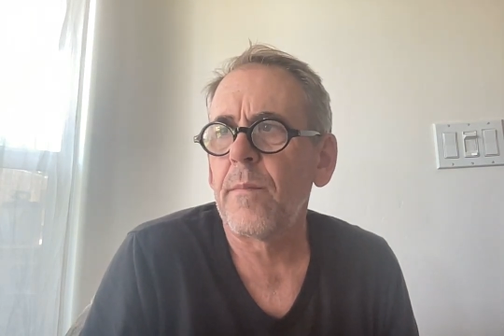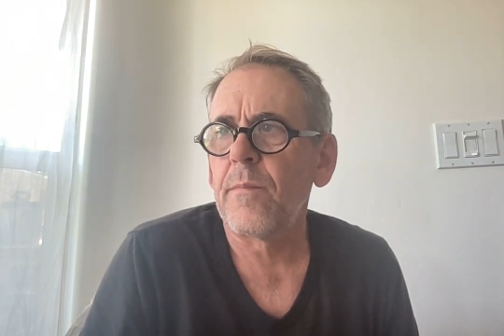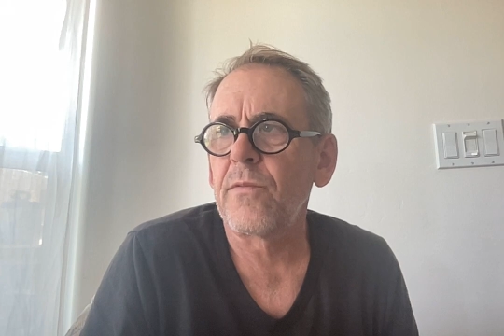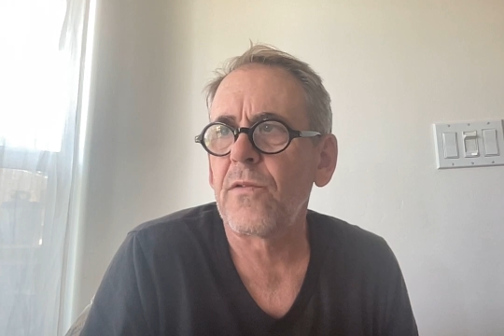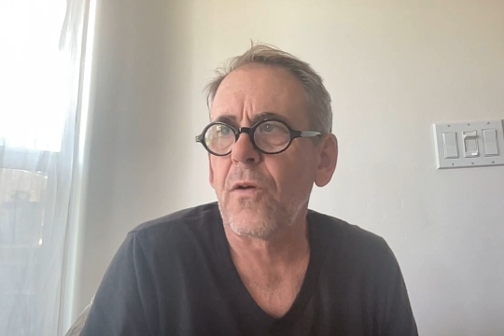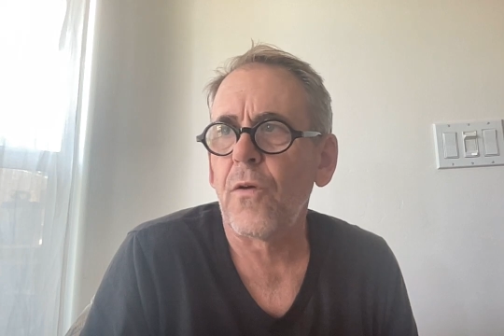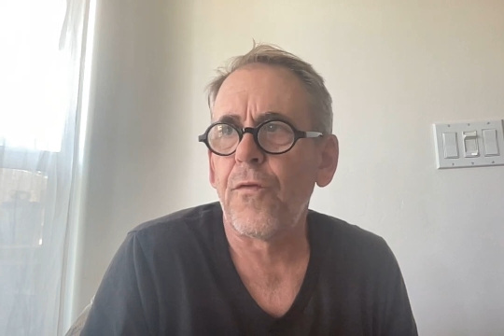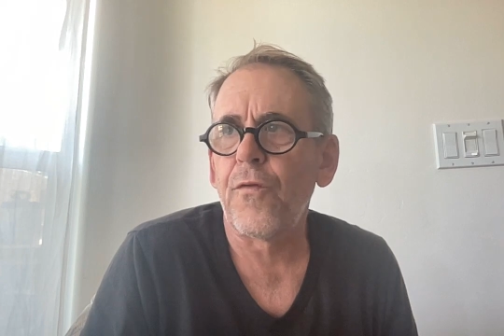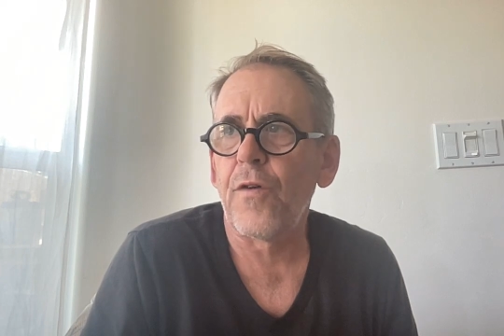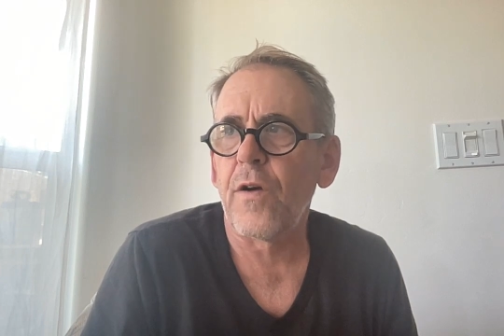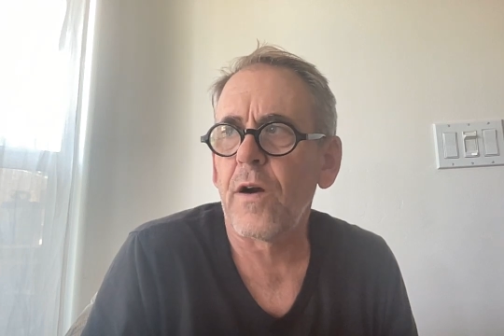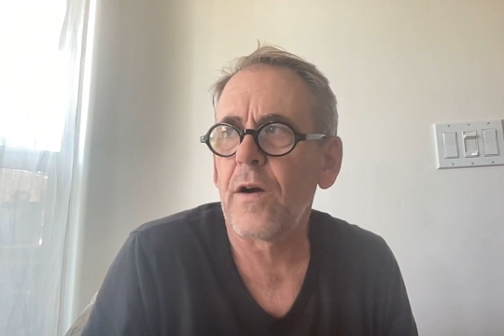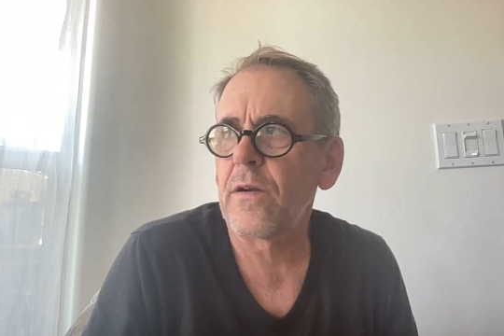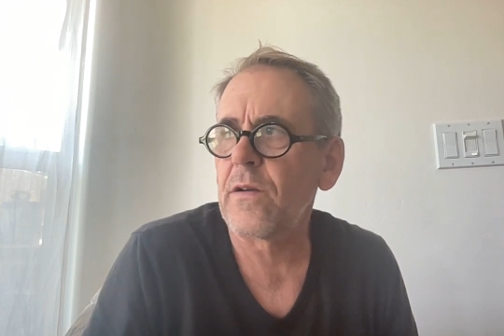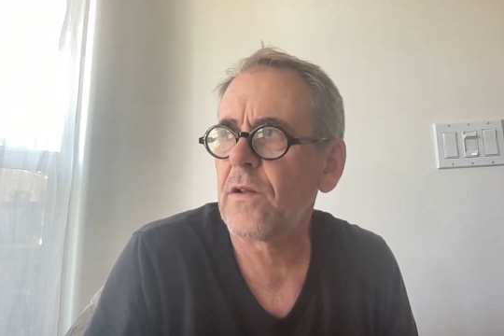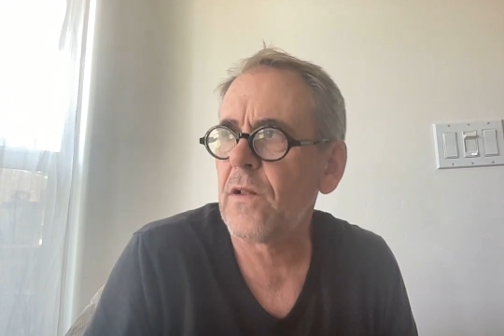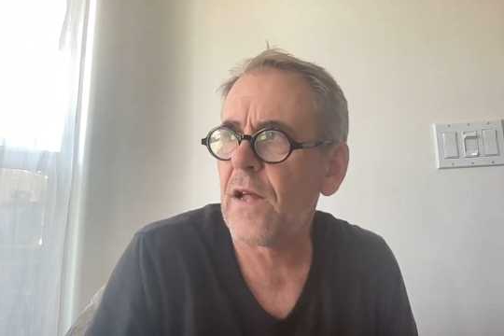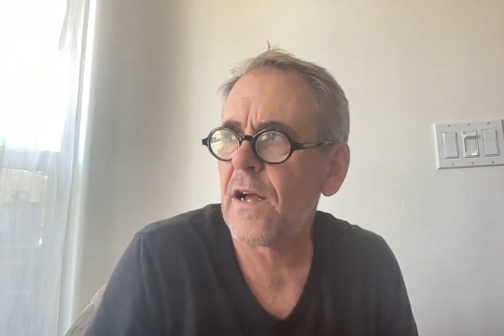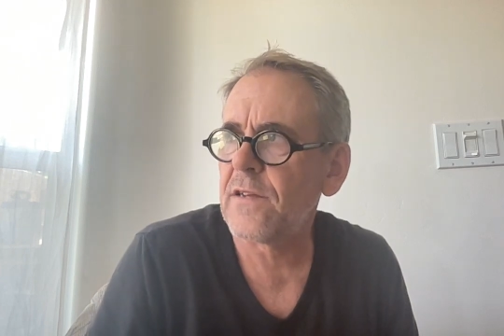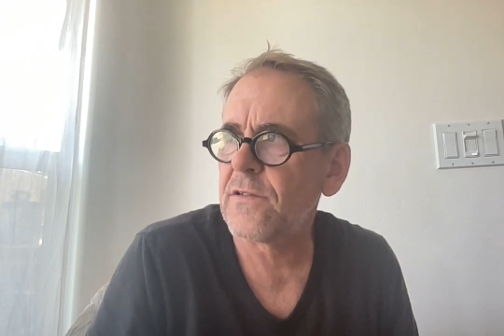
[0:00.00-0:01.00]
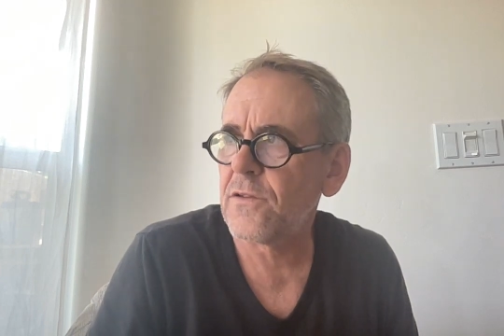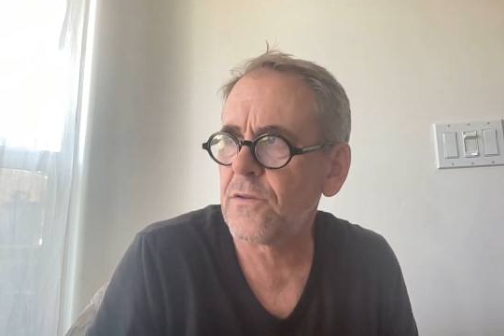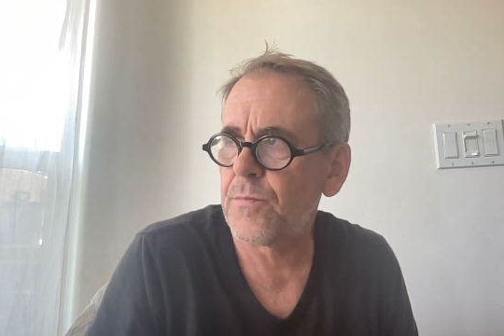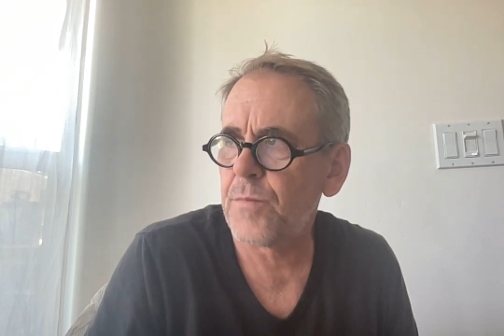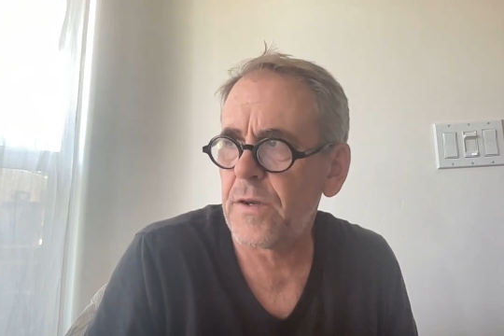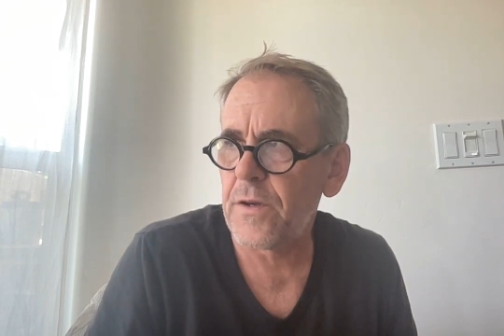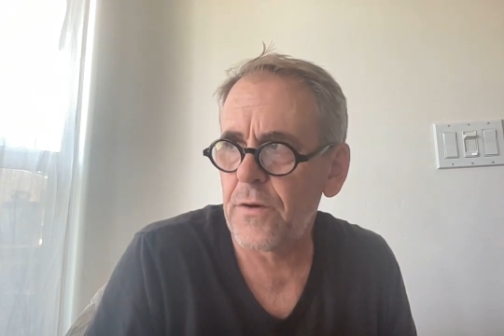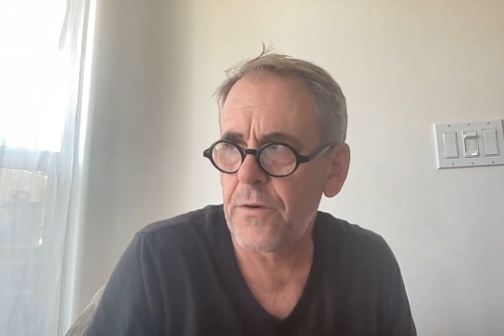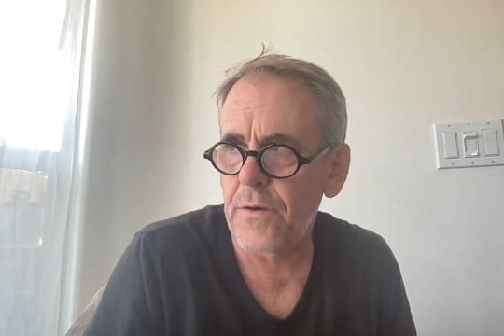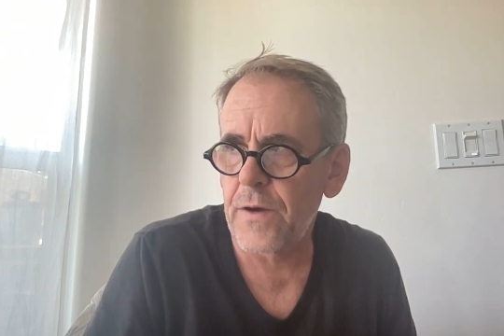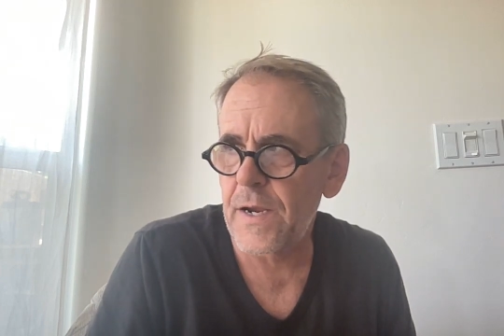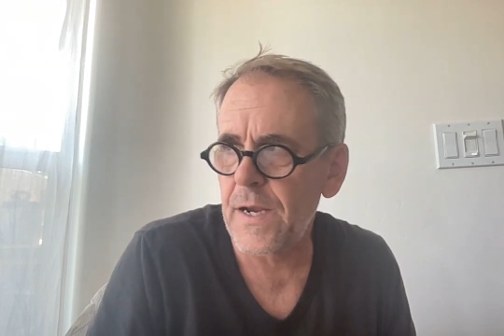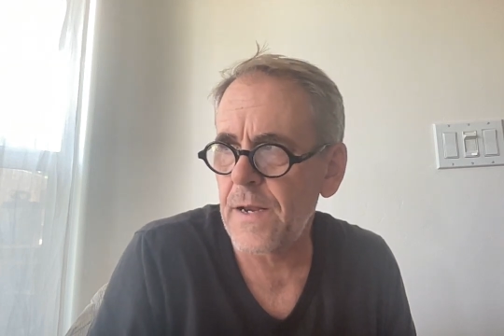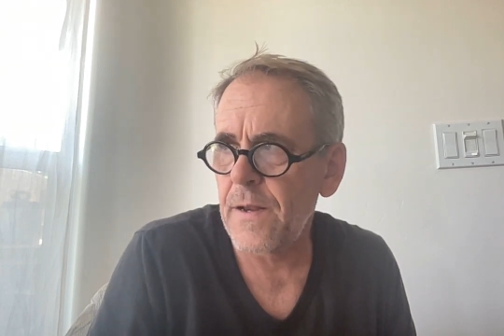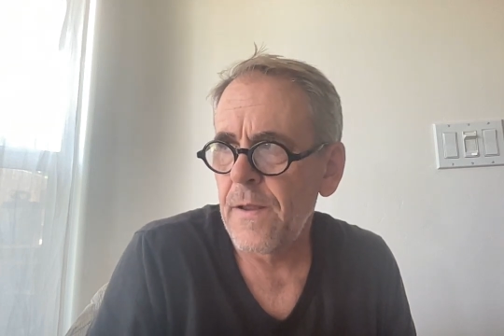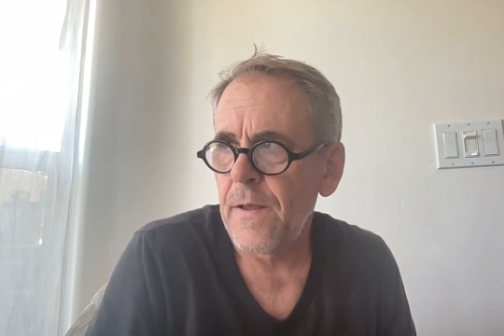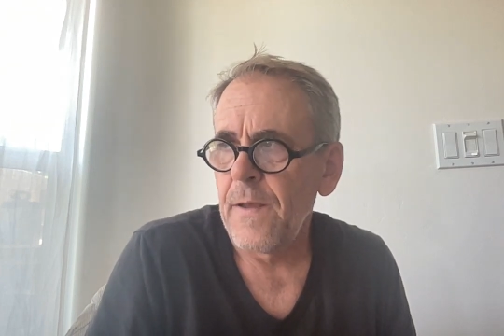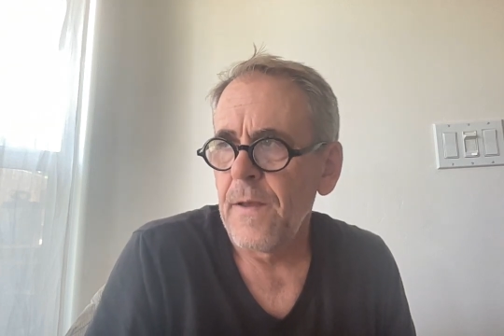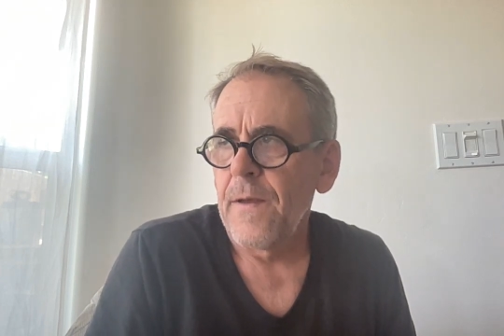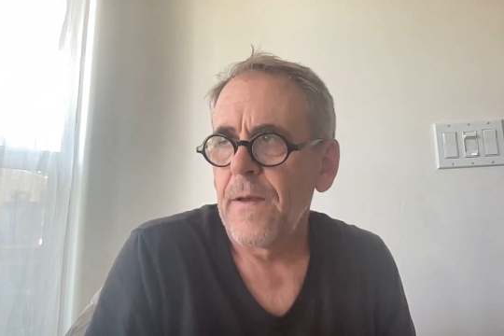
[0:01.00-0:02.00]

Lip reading: So far, class has been great.